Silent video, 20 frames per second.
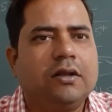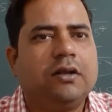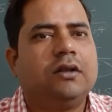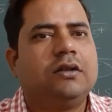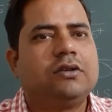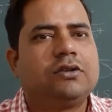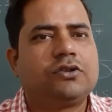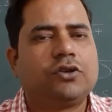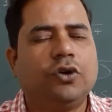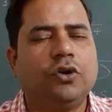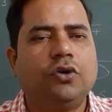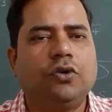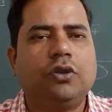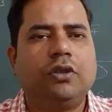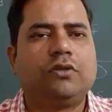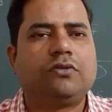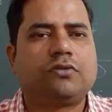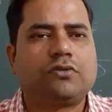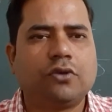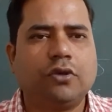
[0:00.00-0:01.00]

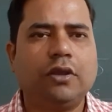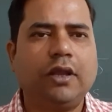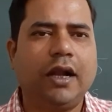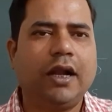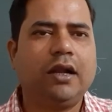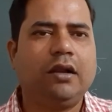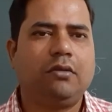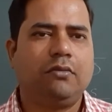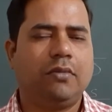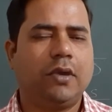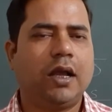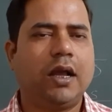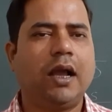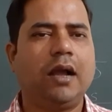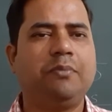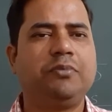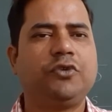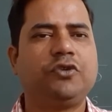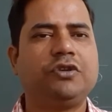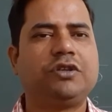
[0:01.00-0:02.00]
so that we
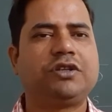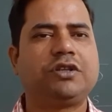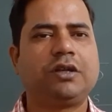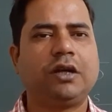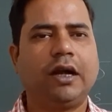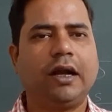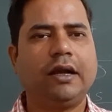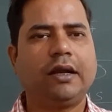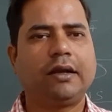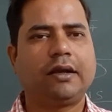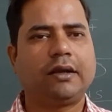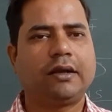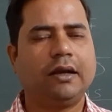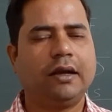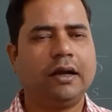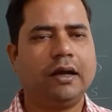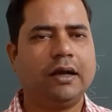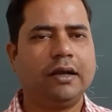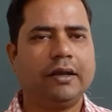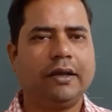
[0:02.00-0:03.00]
have to
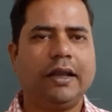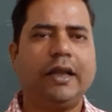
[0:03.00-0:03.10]
start